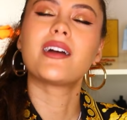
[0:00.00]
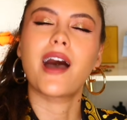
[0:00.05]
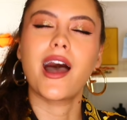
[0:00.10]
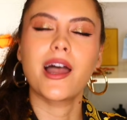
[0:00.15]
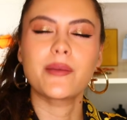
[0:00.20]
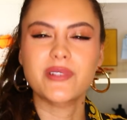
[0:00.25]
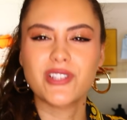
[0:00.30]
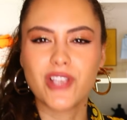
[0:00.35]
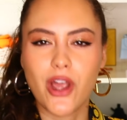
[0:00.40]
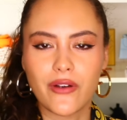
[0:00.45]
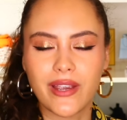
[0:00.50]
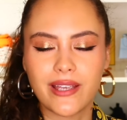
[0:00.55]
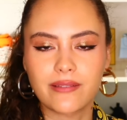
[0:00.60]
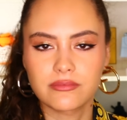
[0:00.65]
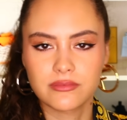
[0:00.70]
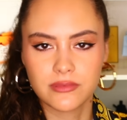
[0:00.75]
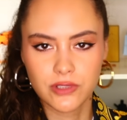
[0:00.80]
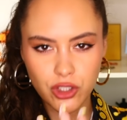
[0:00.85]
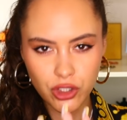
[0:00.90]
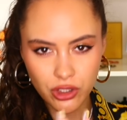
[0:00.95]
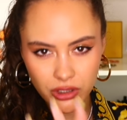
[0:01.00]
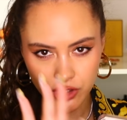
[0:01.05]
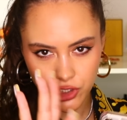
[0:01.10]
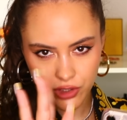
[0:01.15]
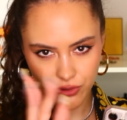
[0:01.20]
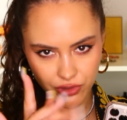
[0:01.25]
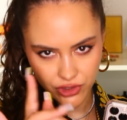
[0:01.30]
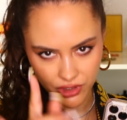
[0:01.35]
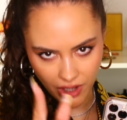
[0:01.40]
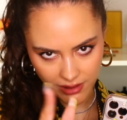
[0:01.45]
I'm sorry, could
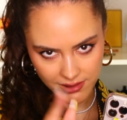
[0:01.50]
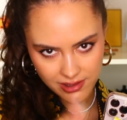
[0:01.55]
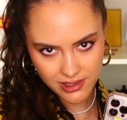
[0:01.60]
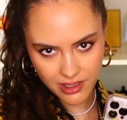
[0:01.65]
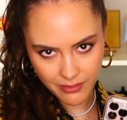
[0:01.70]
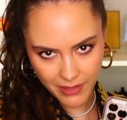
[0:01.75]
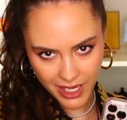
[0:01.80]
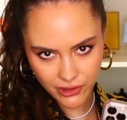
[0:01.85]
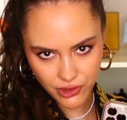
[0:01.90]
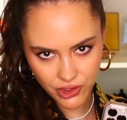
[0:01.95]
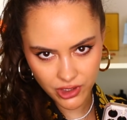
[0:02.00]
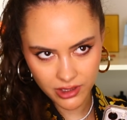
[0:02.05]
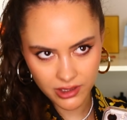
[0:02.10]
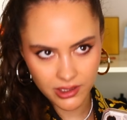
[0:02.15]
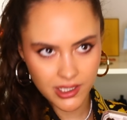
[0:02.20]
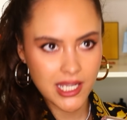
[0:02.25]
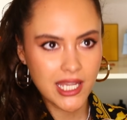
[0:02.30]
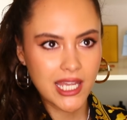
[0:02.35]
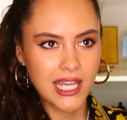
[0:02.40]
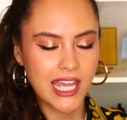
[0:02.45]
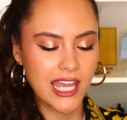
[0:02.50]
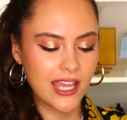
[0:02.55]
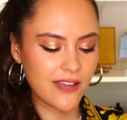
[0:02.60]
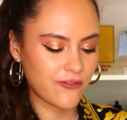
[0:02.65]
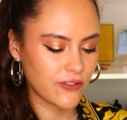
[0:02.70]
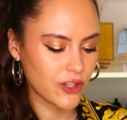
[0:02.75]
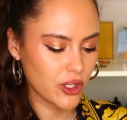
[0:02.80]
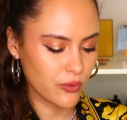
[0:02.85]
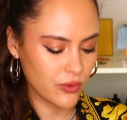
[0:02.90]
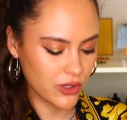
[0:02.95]
you just imagine
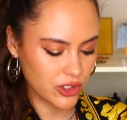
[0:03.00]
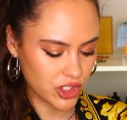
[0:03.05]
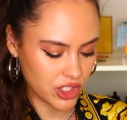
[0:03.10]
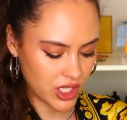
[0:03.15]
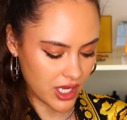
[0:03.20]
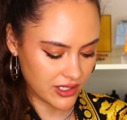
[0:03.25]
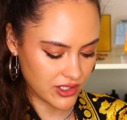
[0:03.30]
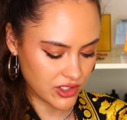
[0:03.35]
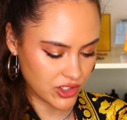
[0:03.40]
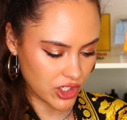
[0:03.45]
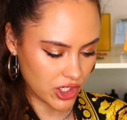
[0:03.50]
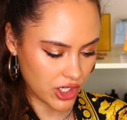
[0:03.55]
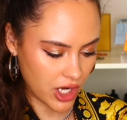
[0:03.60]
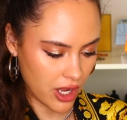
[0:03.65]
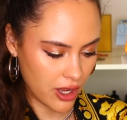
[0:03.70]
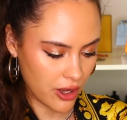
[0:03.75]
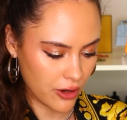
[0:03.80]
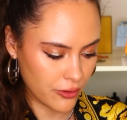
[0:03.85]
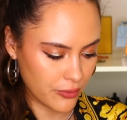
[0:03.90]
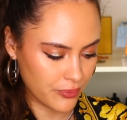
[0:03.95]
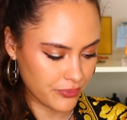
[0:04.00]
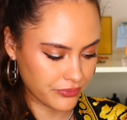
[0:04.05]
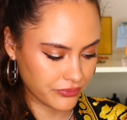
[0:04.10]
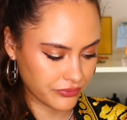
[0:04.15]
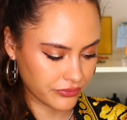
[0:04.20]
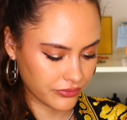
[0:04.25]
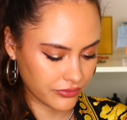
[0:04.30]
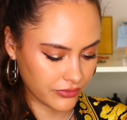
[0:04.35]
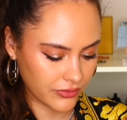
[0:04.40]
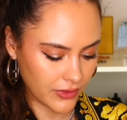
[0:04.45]
if you were just, you know,
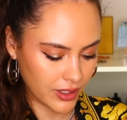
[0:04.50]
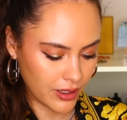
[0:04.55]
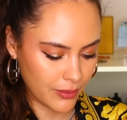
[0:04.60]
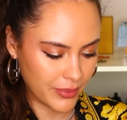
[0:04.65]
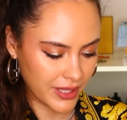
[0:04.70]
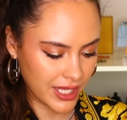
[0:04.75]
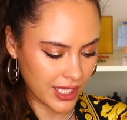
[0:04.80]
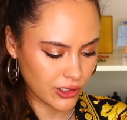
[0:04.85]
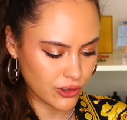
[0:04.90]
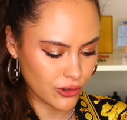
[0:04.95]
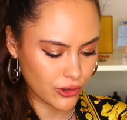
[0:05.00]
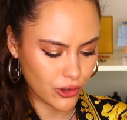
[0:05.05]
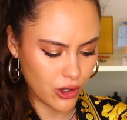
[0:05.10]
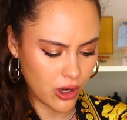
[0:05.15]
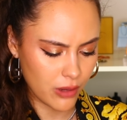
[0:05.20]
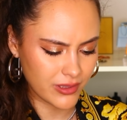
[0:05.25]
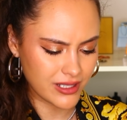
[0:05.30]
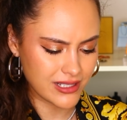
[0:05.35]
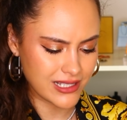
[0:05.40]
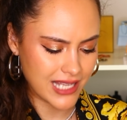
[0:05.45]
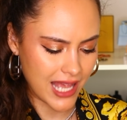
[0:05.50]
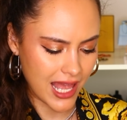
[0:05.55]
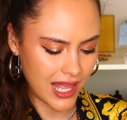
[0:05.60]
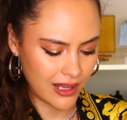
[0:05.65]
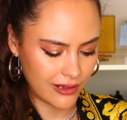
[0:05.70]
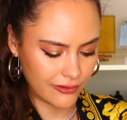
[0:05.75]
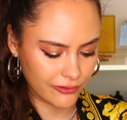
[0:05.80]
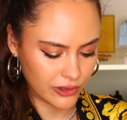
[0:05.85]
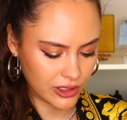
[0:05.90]
being your normal self,